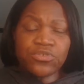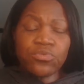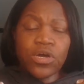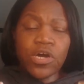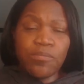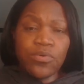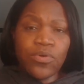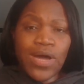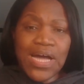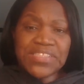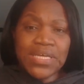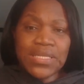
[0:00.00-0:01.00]
to help you
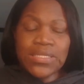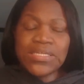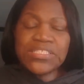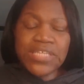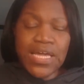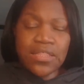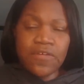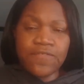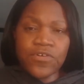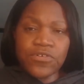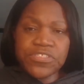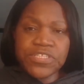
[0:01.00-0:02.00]
guys at least take the
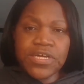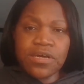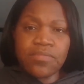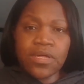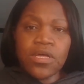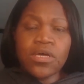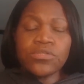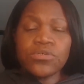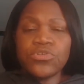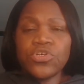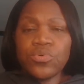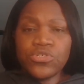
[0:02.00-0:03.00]
first step to
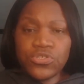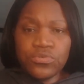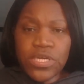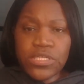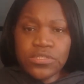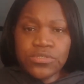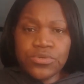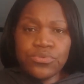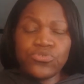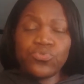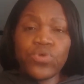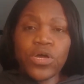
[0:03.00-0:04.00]
do what you need to do
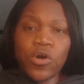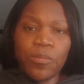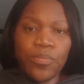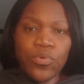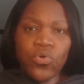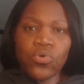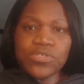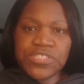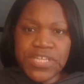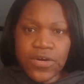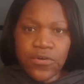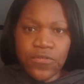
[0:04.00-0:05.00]
to help
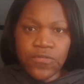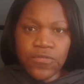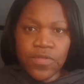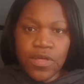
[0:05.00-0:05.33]
yourself.